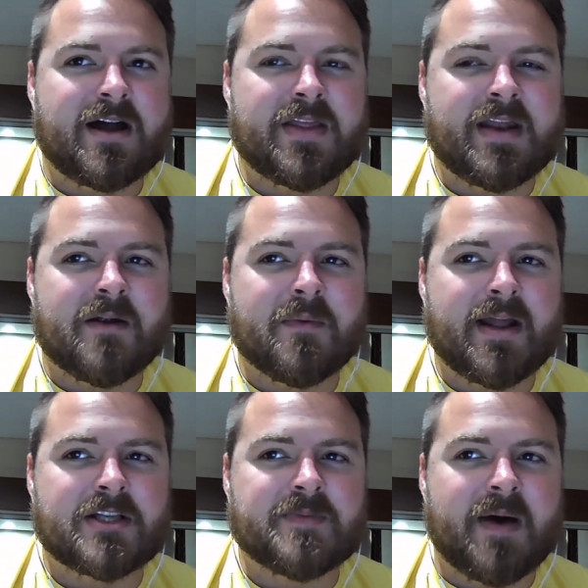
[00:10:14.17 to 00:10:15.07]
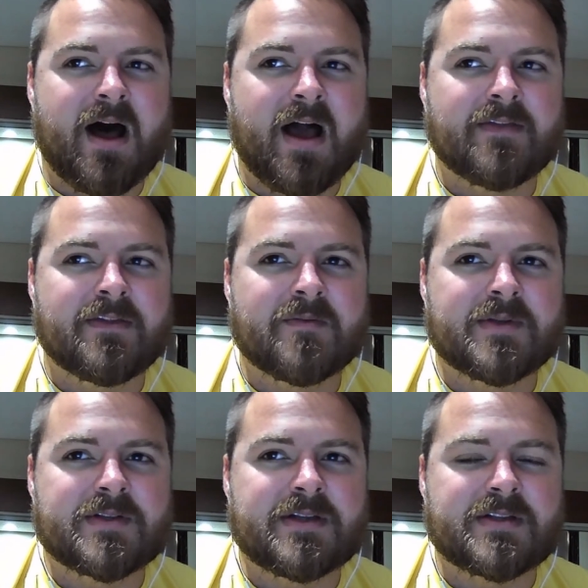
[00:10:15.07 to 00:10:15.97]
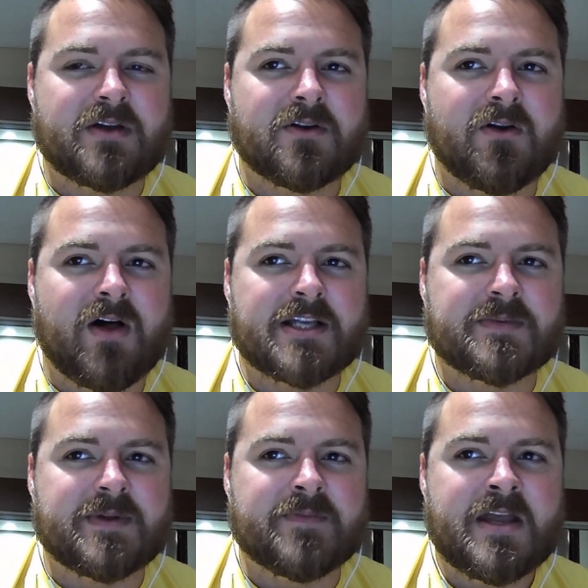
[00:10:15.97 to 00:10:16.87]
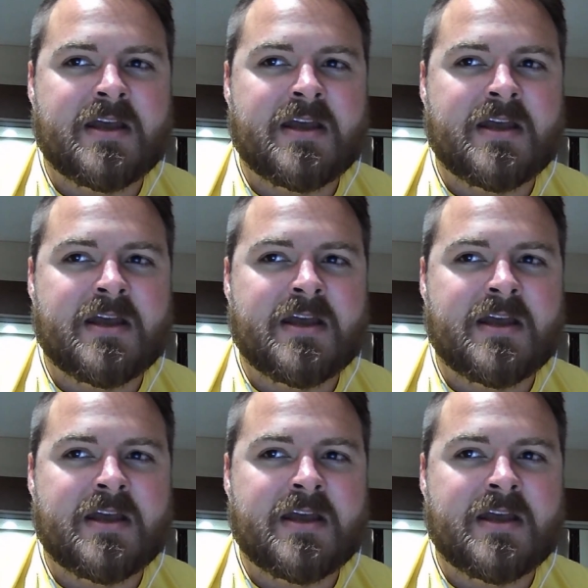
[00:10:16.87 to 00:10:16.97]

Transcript: and then everybody else behind them is is underclassmen.